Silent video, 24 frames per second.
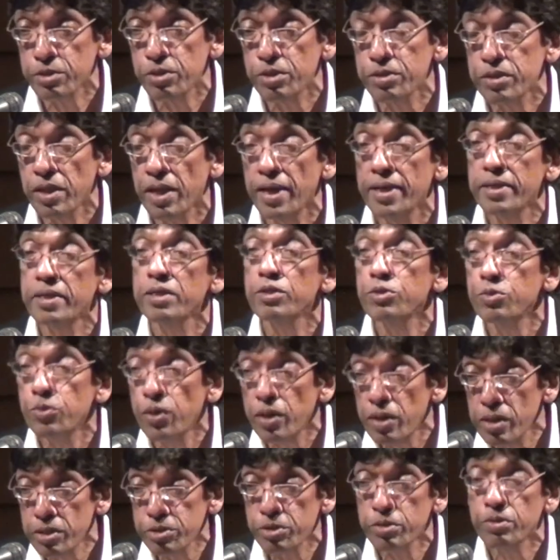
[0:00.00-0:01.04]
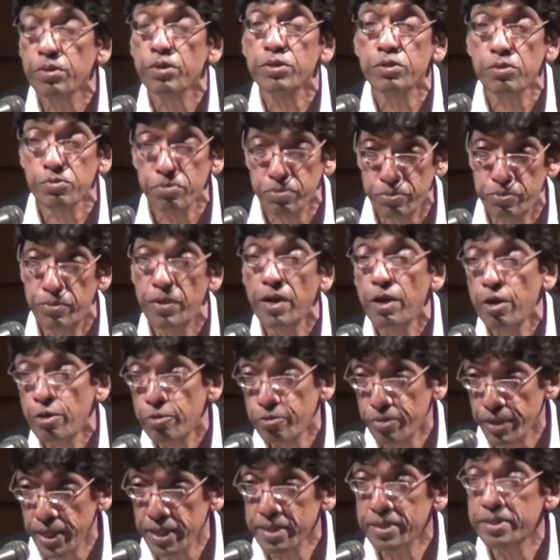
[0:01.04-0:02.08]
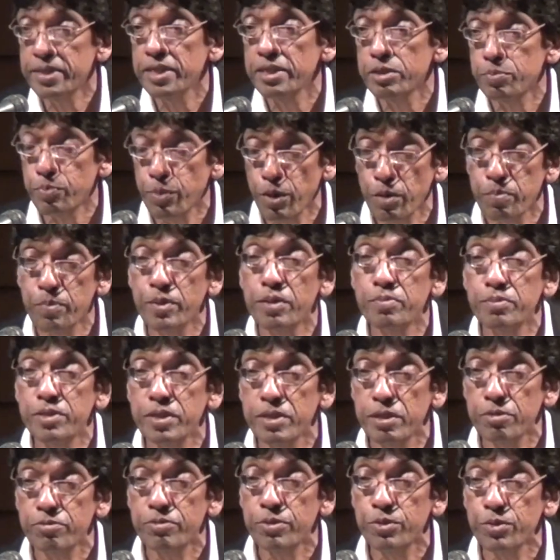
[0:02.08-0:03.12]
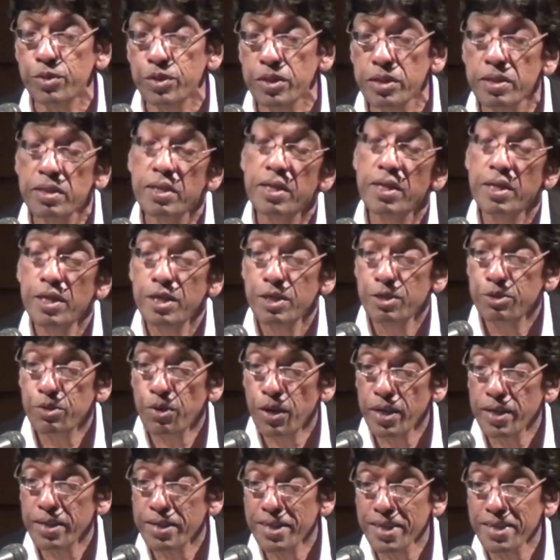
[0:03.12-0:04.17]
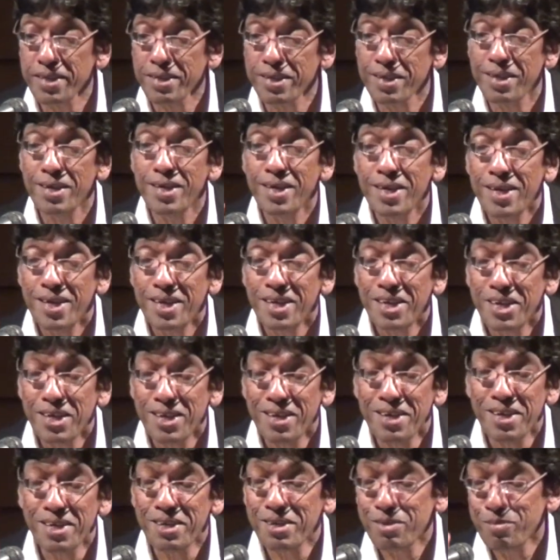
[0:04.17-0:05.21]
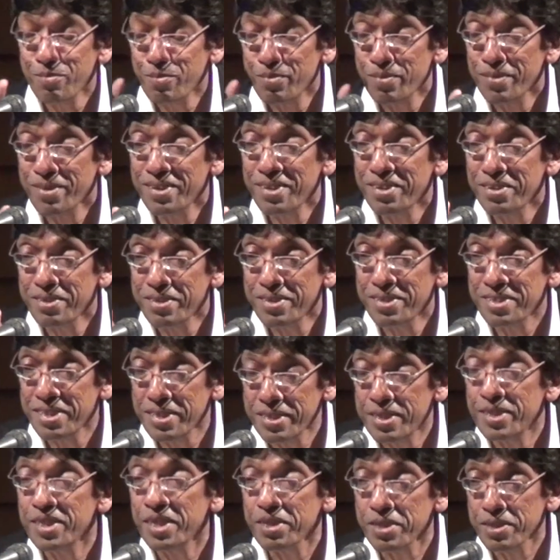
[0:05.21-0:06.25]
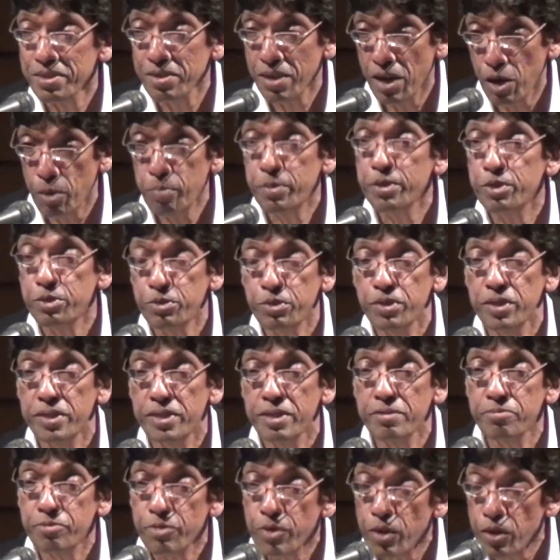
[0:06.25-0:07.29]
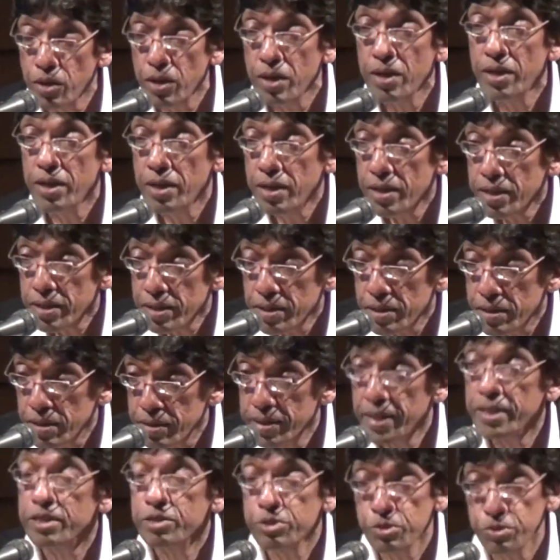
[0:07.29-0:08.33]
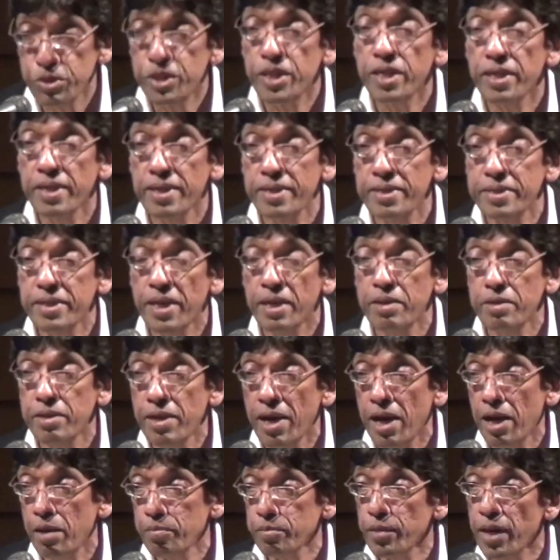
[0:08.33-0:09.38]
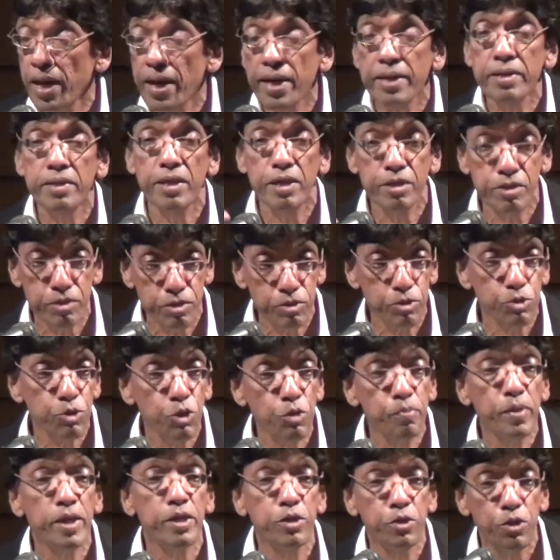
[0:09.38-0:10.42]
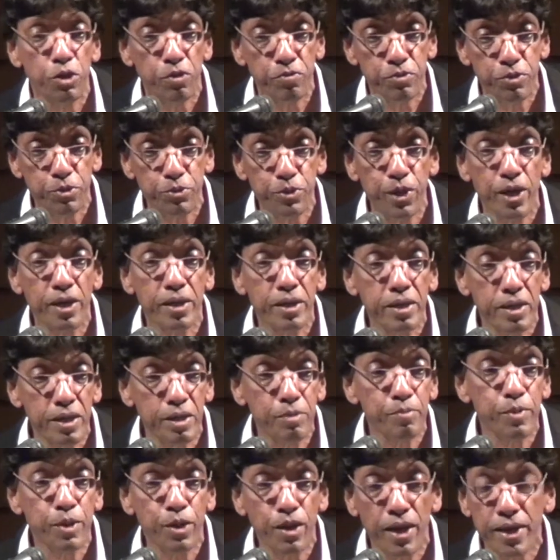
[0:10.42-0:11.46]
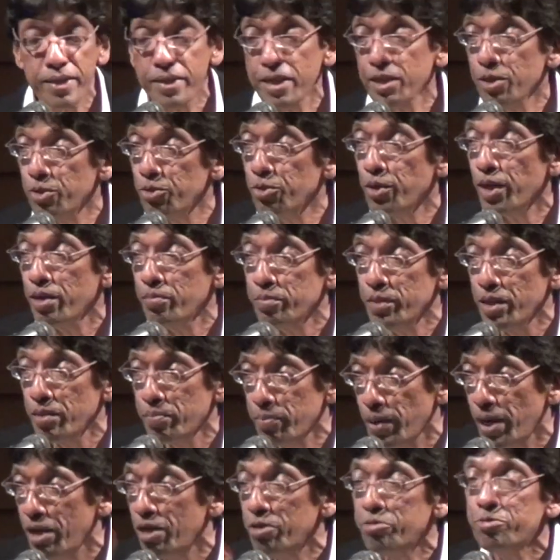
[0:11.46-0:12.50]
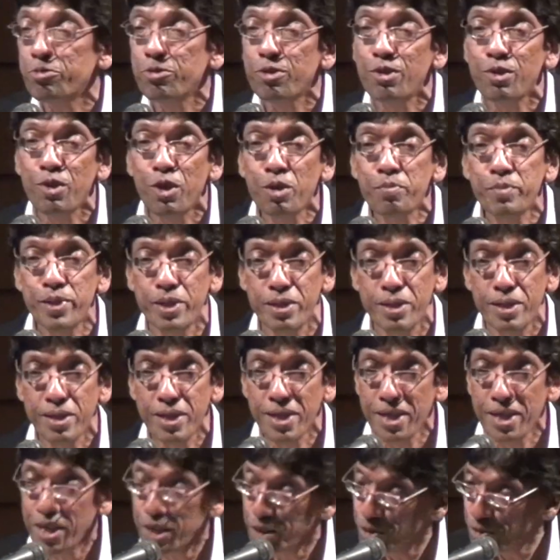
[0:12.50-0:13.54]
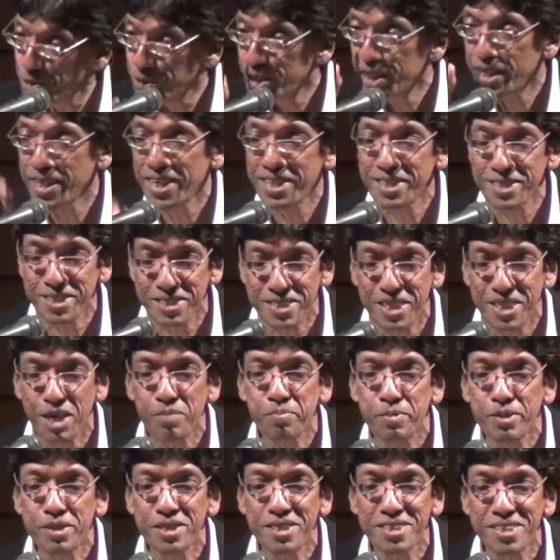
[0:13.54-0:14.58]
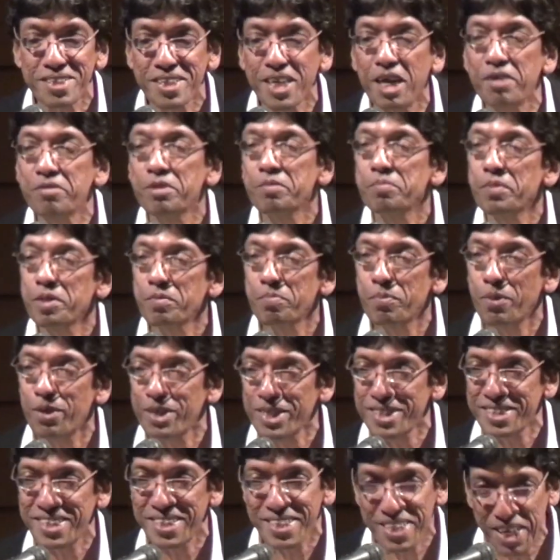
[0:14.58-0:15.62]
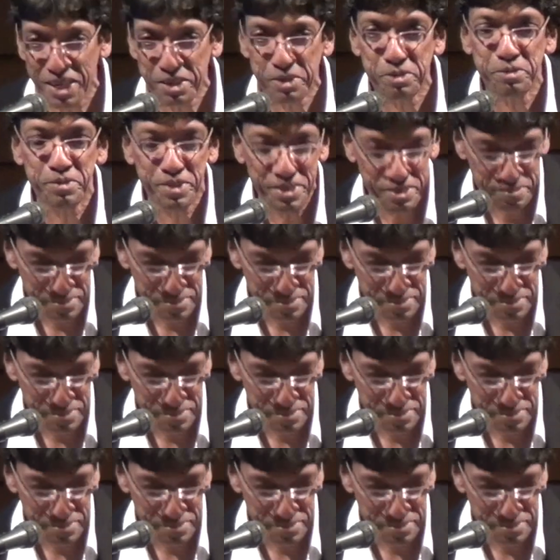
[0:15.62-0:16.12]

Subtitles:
society, you are also going to face these problems in the future. So I think this is an opportunity for things to change, and I'm glad that so many of you are here, because I think you can be a powerful lobby to change Japanese government policy. Thank you very